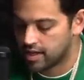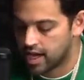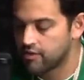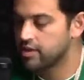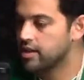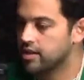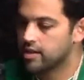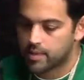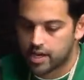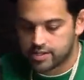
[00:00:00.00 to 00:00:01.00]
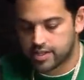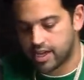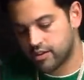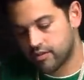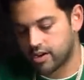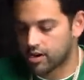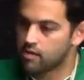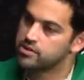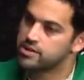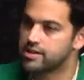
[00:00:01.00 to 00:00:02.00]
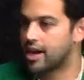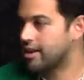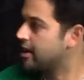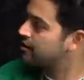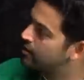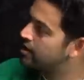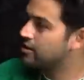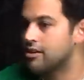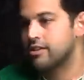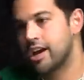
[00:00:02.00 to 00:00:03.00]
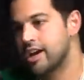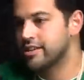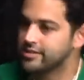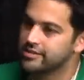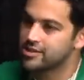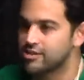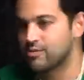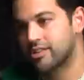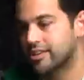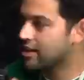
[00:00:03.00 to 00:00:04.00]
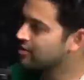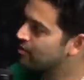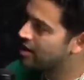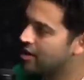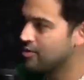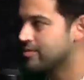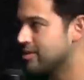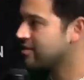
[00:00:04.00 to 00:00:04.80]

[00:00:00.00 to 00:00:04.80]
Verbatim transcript: everything in my skate career, it always just kind of like went along nice and just worked out the way I hoped it,